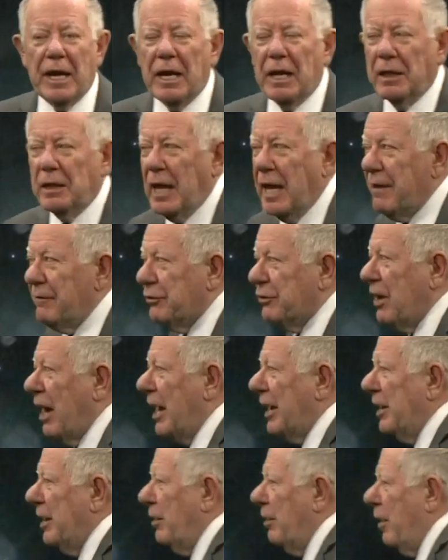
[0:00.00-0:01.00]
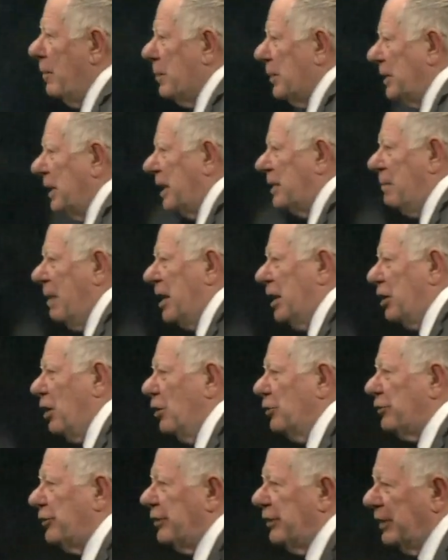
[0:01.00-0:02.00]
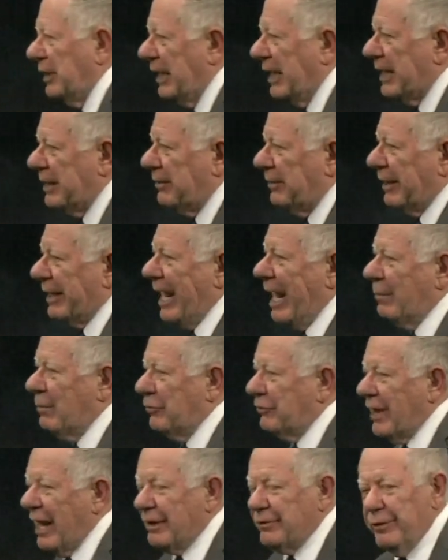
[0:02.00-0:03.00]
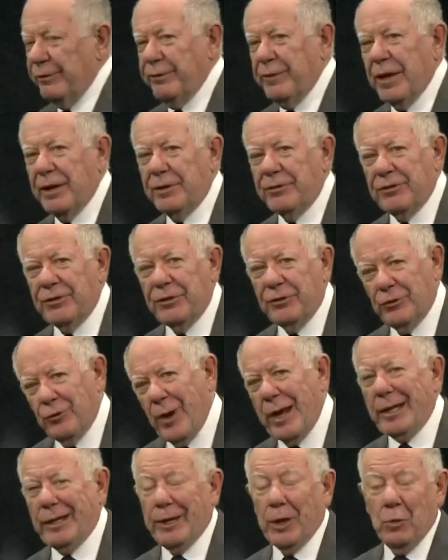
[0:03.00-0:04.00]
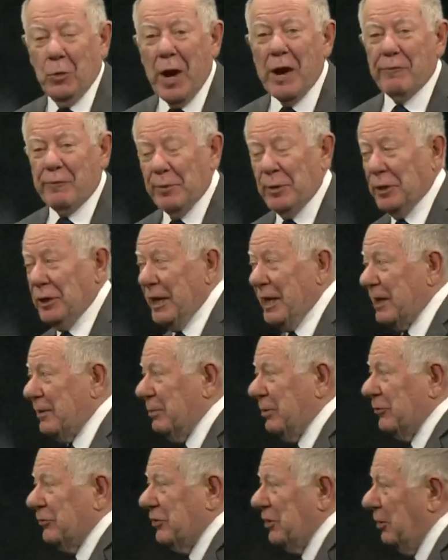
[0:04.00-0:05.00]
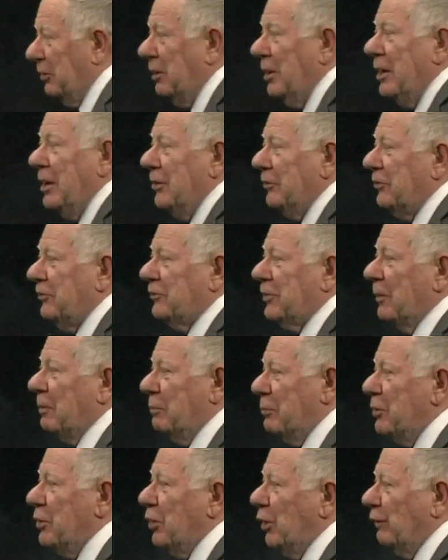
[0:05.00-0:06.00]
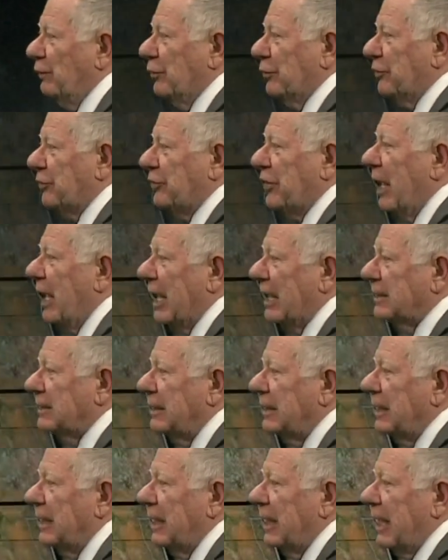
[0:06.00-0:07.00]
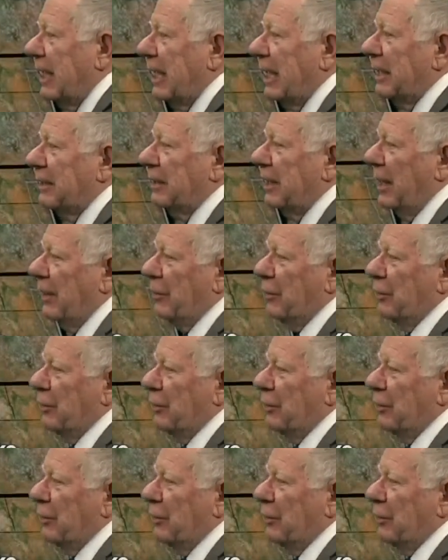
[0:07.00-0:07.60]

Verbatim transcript: uh, live shot here up at Lake Metigoshe, the lake. The camera's actually facing directly away from the lake, but still just a beautiful shot. And uh,